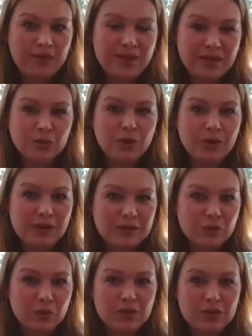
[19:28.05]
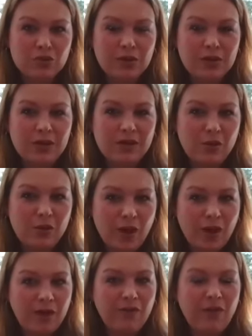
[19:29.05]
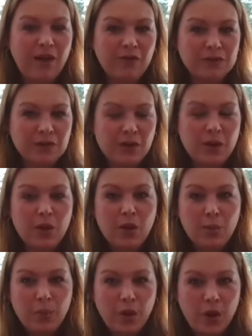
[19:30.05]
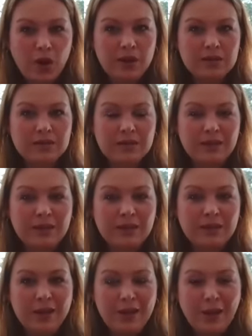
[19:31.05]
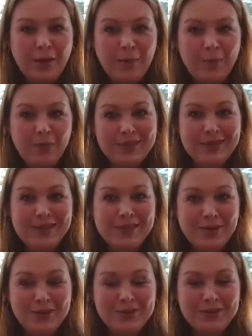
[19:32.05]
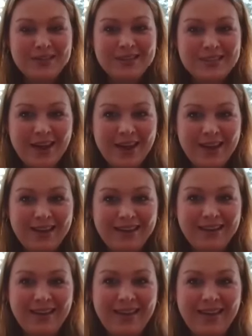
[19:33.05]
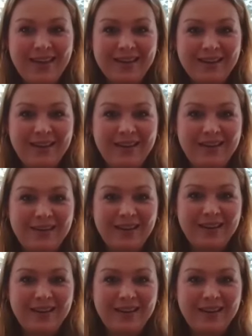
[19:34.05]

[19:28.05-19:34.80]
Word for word: And that's where it gets really tricky. And you kind of have to pause and um, put the ego to the side and, and,